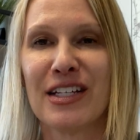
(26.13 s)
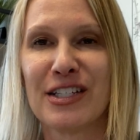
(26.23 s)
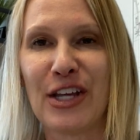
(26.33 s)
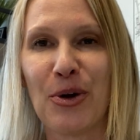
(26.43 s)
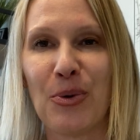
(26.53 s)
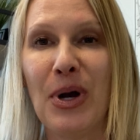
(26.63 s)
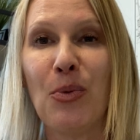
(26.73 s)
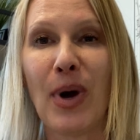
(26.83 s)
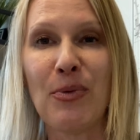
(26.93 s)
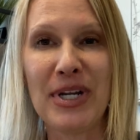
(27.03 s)
So
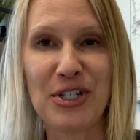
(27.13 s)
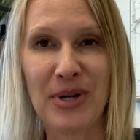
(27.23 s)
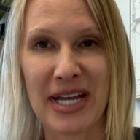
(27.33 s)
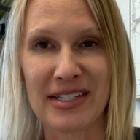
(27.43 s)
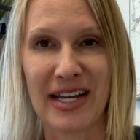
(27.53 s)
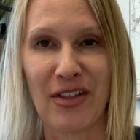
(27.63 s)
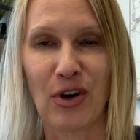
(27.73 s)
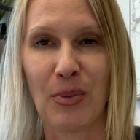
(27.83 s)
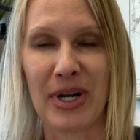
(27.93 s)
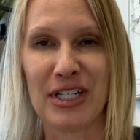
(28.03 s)
when we do get
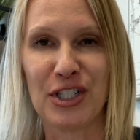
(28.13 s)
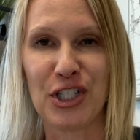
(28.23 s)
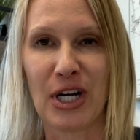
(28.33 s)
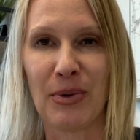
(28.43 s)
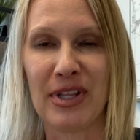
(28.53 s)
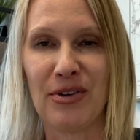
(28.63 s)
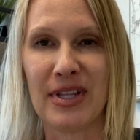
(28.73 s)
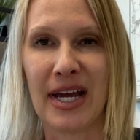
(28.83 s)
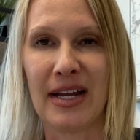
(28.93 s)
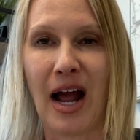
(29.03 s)
together, I wanted to share with you
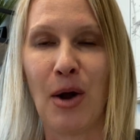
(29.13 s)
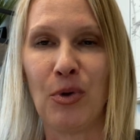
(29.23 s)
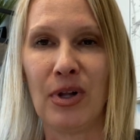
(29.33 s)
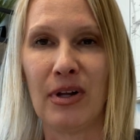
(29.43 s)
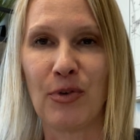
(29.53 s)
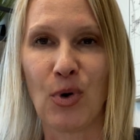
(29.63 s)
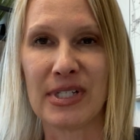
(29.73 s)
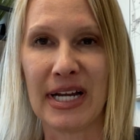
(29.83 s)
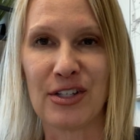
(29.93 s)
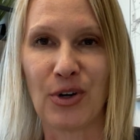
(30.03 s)
that I will, of
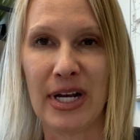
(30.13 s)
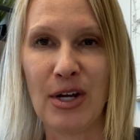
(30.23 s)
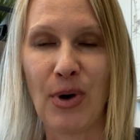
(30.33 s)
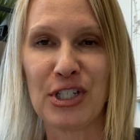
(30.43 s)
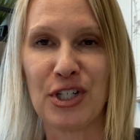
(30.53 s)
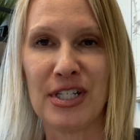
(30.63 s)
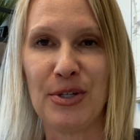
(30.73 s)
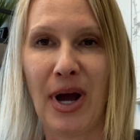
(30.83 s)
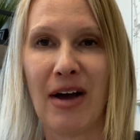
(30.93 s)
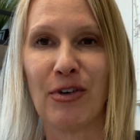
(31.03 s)
course, answer any questions
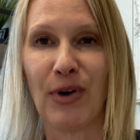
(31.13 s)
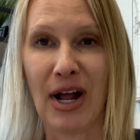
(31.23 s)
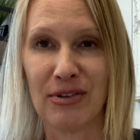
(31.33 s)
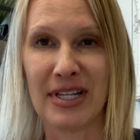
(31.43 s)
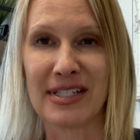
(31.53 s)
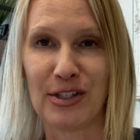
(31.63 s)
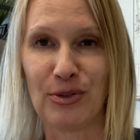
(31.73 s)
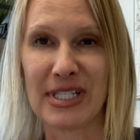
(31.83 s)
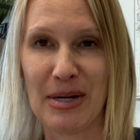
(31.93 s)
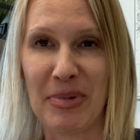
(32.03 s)
you have around this
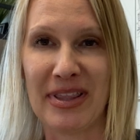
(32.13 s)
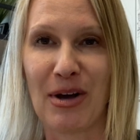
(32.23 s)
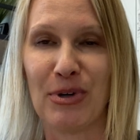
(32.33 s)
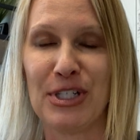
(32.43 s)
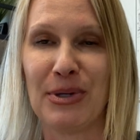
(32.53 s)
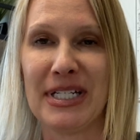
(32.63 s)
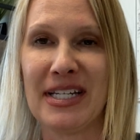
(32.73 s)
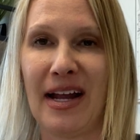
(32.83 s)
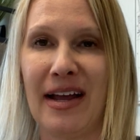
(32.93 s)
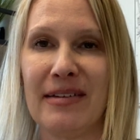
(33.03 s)
little snippet that we're doing
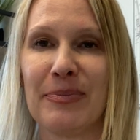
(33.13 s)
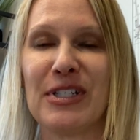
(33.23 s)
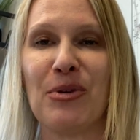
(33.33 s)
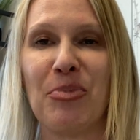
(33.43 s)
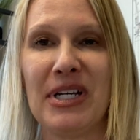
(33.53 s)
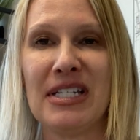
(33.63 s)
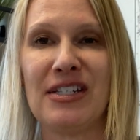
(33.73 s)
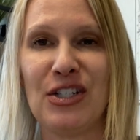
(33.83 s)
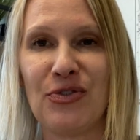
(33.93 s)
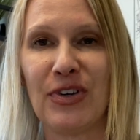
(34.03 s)
today. So please
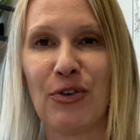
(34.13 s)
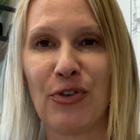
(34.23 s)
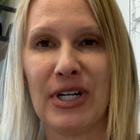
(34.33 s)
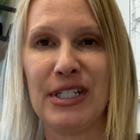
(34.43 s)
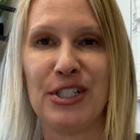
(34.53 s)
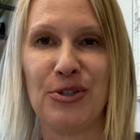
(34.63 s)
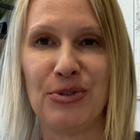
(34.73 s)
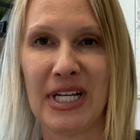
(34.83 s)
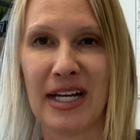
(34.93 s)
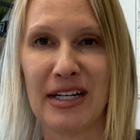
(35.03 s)
do feel free to
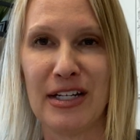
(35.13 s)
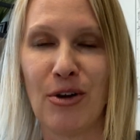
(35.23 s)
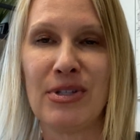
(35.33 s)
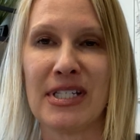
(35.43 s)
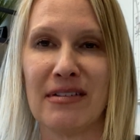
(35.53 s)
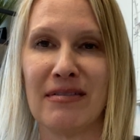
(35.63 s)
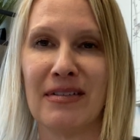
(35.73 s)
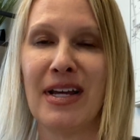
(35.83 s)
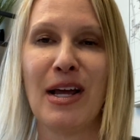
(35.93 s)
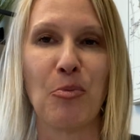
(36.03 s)
take any notes
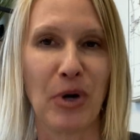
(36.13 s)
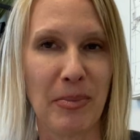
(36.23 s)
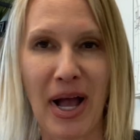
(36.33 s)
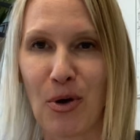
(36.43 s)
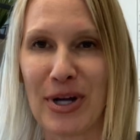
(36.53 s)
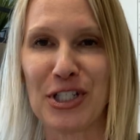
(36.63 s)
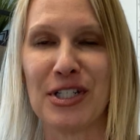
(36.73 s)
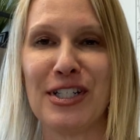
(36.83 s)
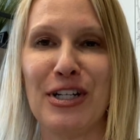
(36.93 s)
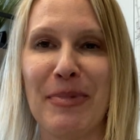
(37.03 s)
and bring back
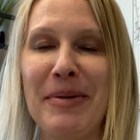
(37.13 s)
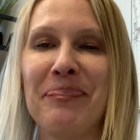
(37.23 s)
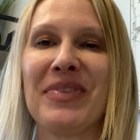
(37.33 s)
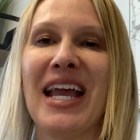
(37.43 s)
questions to me.